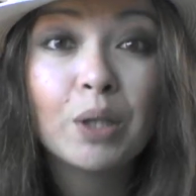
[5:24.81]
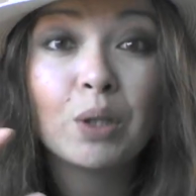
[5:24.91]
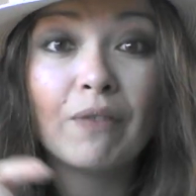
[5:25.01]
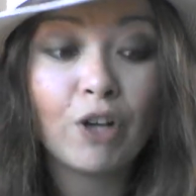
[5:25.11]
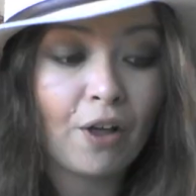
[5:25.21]

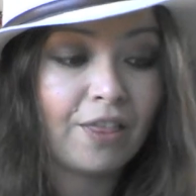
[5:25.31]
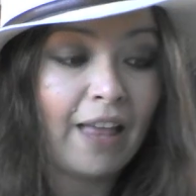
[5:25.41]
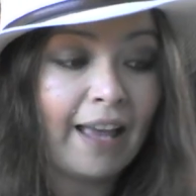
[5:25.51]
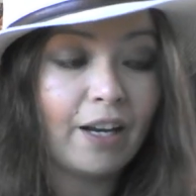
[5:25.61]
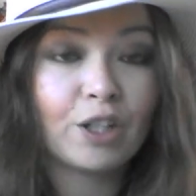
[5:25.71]
So I've got
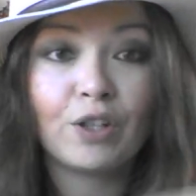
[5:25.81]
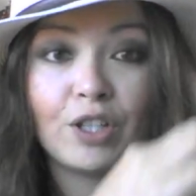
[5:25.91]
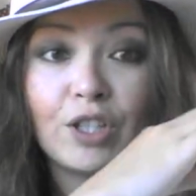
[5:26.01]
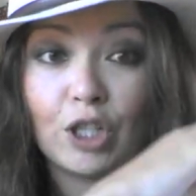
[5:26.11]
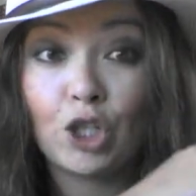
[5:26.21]
that
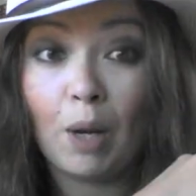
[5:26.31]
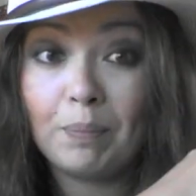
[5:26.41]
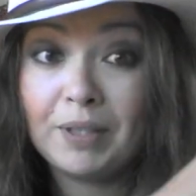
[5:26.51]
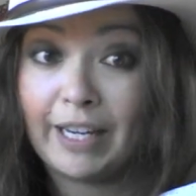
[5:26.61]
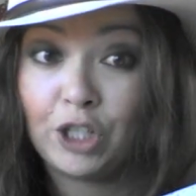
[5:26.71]
across the
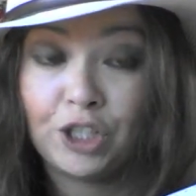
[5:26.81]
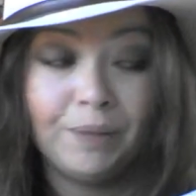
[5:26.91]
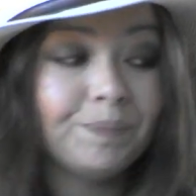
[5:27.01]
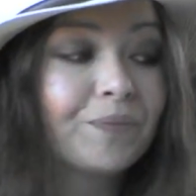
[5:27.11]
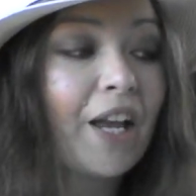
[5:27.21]
top
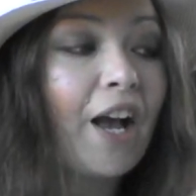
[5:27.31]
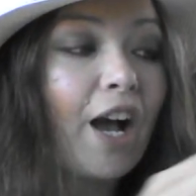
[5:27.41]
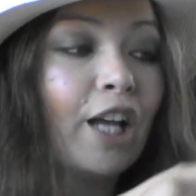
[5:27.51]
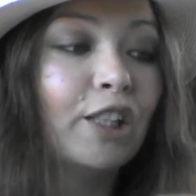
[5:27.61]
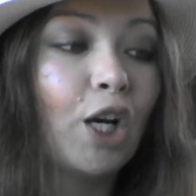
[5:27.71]
section,
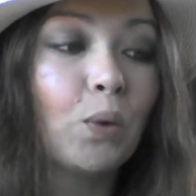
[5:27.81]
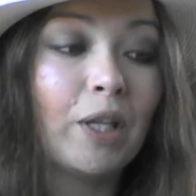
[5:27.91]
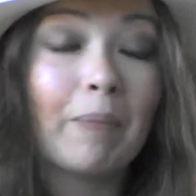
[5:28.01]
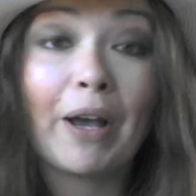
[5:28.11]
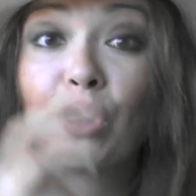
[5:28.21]
along
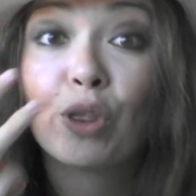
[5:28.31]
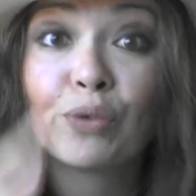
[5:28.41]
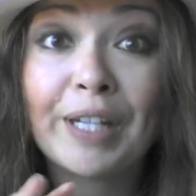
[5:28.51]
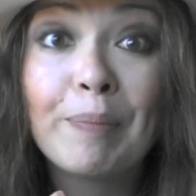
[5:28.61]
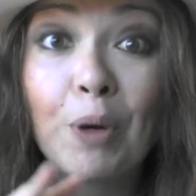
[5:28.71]
with my
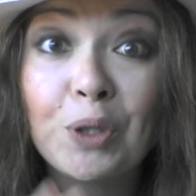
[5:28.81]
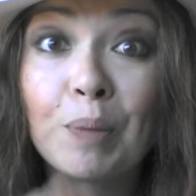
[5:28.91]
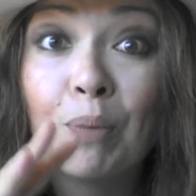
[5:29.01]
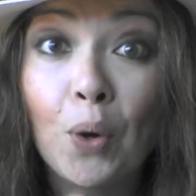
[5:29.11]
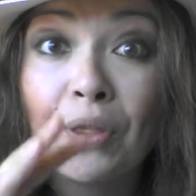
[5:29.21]
3 most
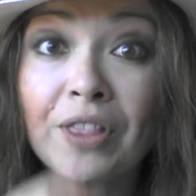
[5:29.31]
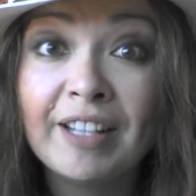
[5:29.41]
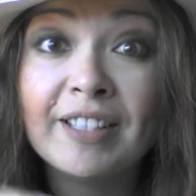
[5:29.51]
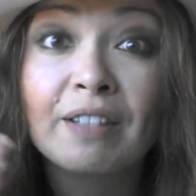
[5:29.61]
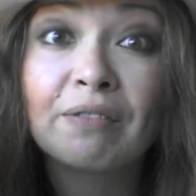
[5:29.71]
important
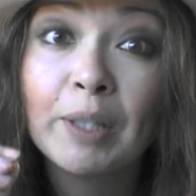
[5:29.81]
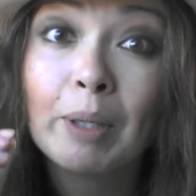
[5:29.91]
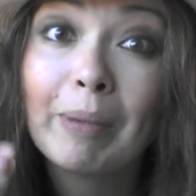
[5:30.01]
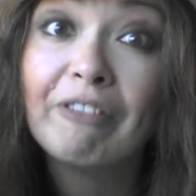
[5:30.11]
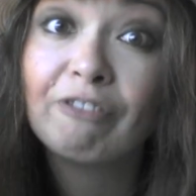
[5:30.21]
things that I really
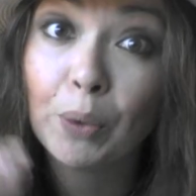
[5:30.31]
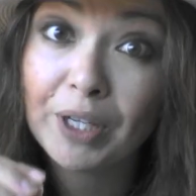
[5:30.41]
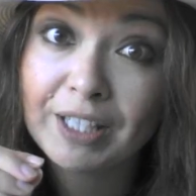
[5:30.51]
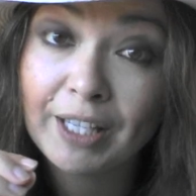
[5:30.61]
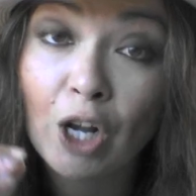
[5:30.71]
want to be
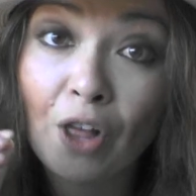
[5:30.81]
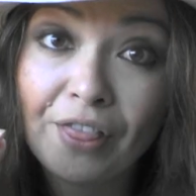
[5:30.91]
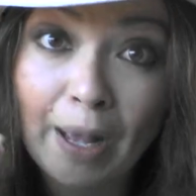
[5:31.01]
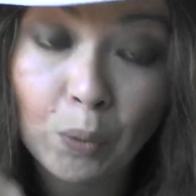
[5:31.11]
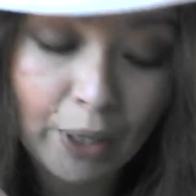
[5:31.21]
focusing
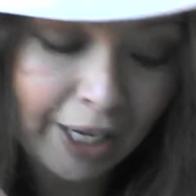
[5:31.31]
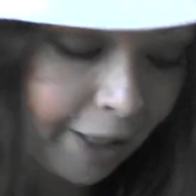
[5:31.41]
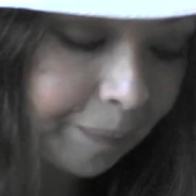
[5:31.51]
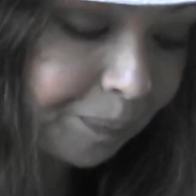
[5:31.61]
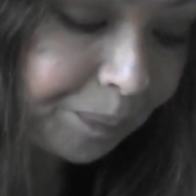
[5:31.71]
on that week.